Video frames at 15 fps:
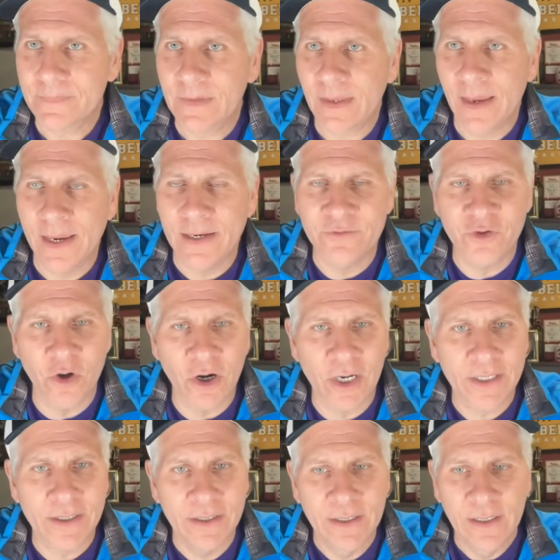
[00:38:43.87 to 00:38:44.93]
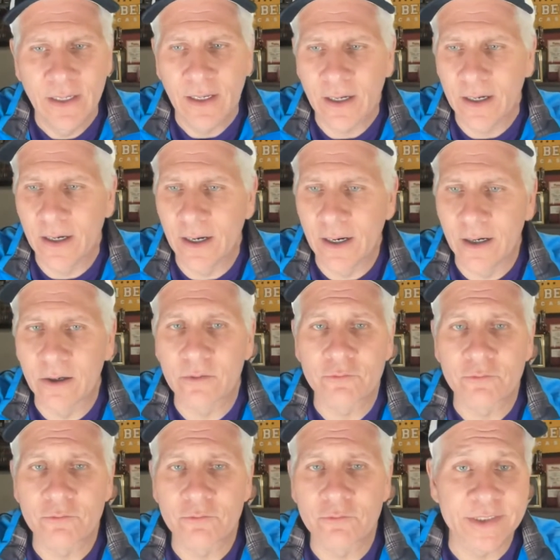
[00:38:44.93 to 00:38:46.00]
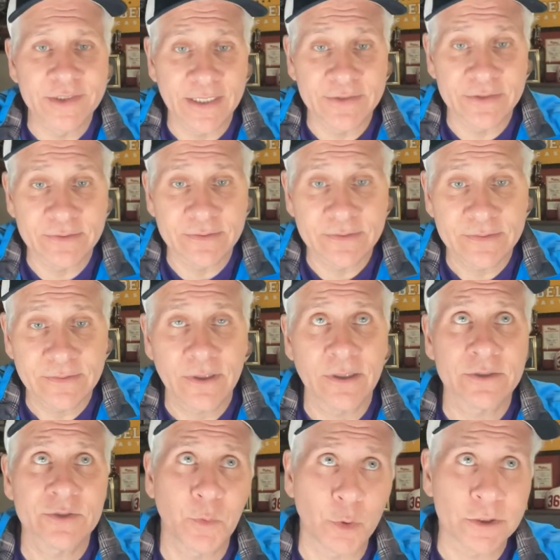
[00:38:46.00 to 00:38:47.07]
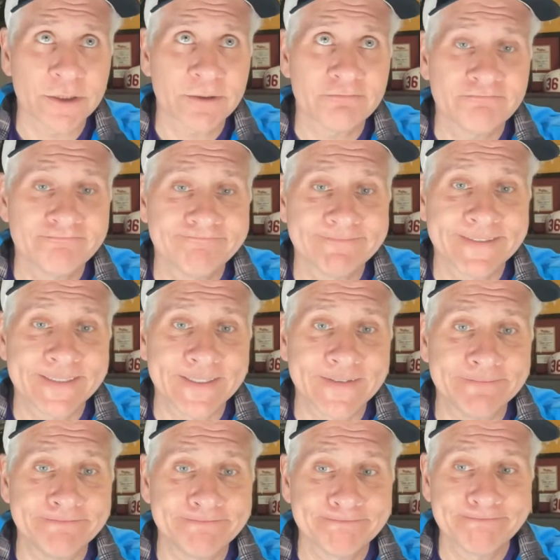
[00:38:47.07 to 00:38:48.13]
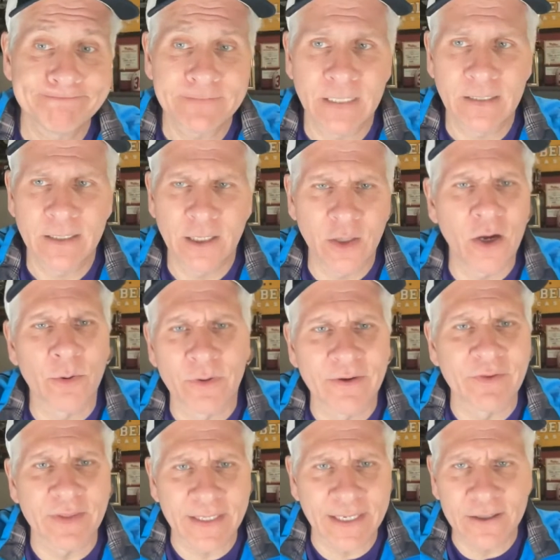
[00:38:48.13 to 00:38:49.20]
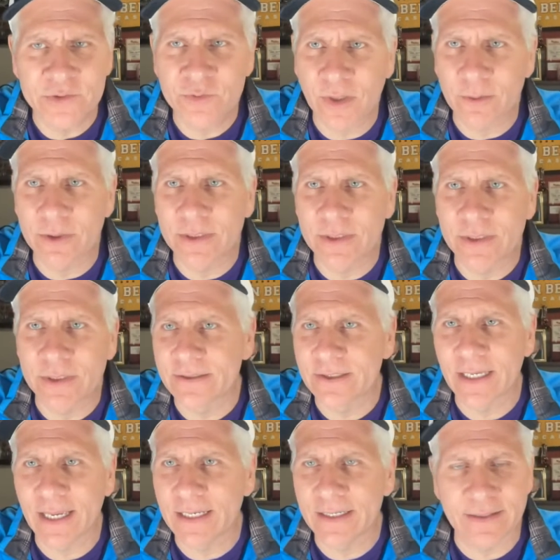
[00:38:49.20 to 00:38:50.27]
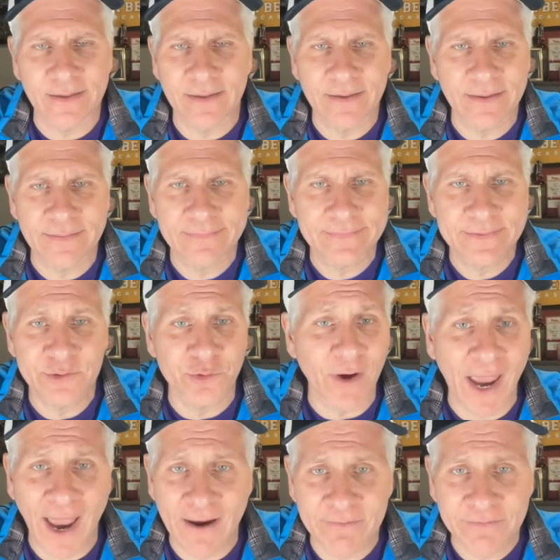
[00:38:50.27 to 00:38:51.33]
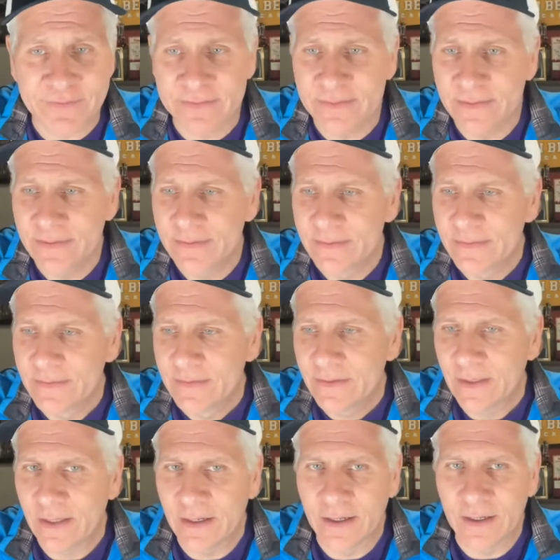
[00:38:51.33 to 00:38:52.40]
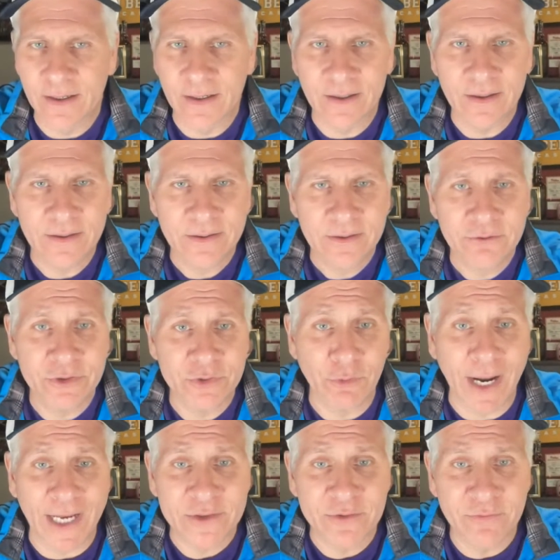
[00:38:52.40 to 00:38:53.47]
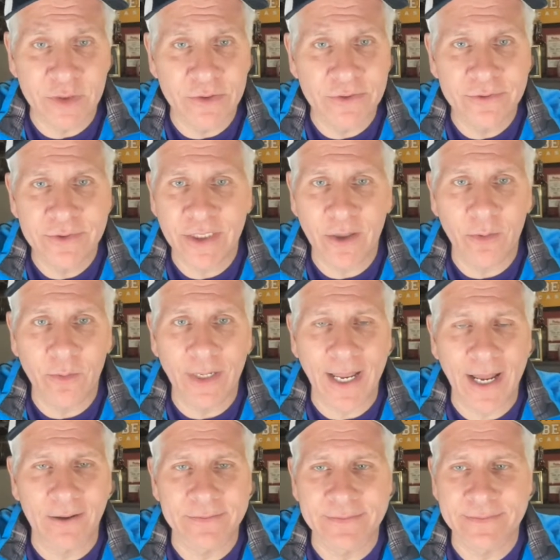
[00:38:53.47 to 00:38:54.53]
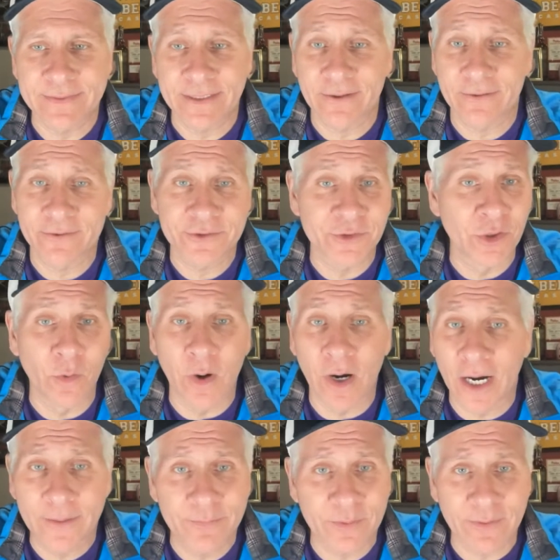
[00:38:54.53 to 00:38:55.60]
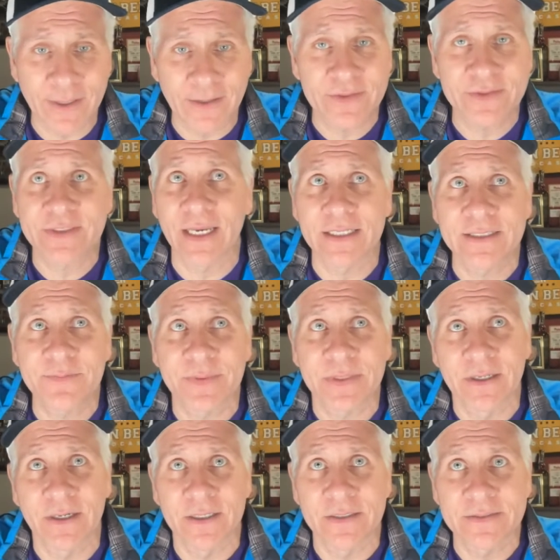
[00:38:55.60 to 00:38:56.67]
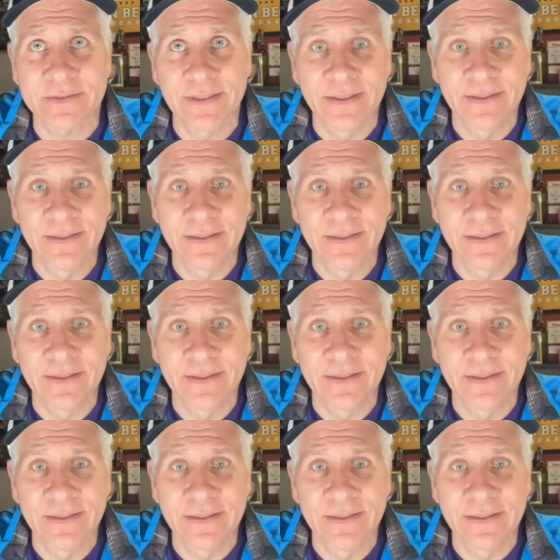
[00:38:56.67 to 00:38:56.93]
and talk Raging Cajuns sports. So along with everything else, right, we need to get into the draft. Chris Rosgvalu, went out and, there's no hype around the Saints because,